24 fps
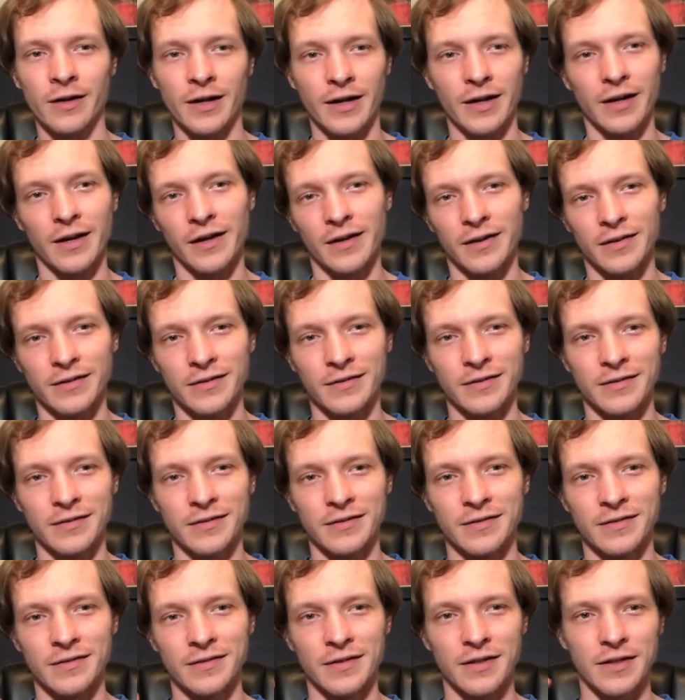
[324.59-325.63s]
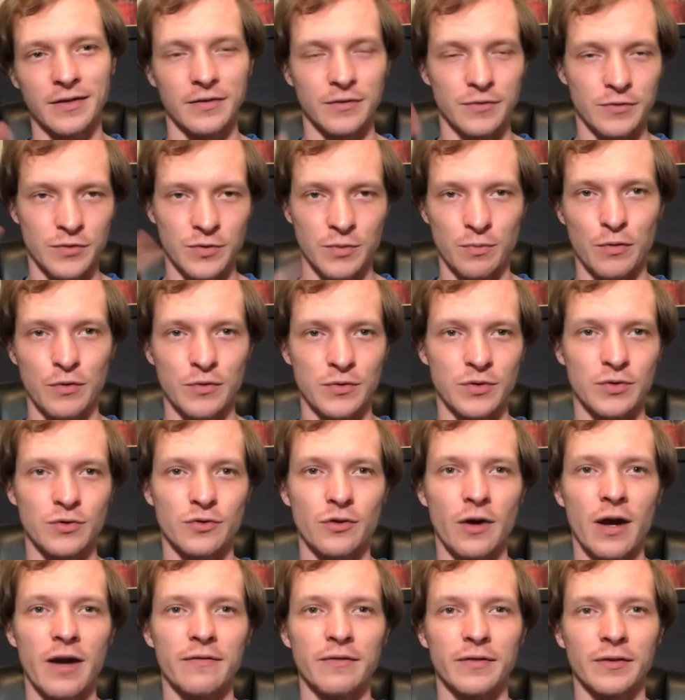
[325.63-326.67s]
and then there's the person
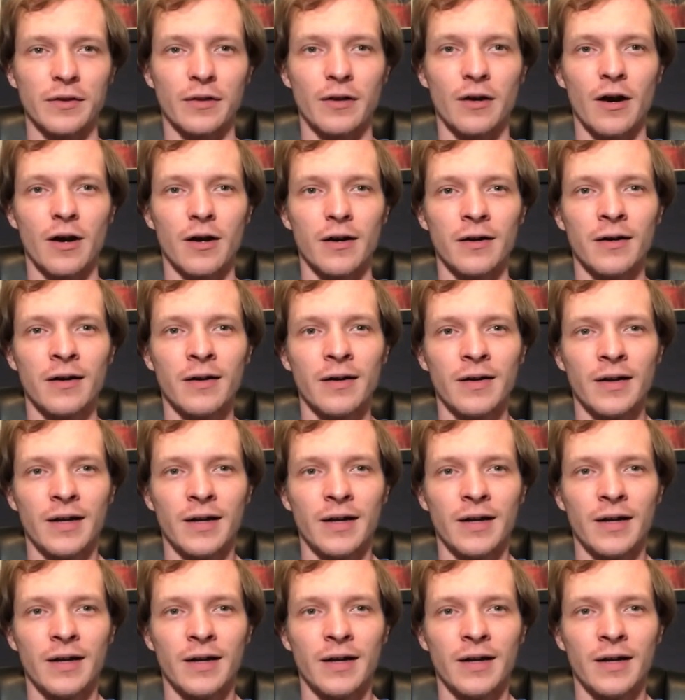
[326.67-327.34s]
driving the car,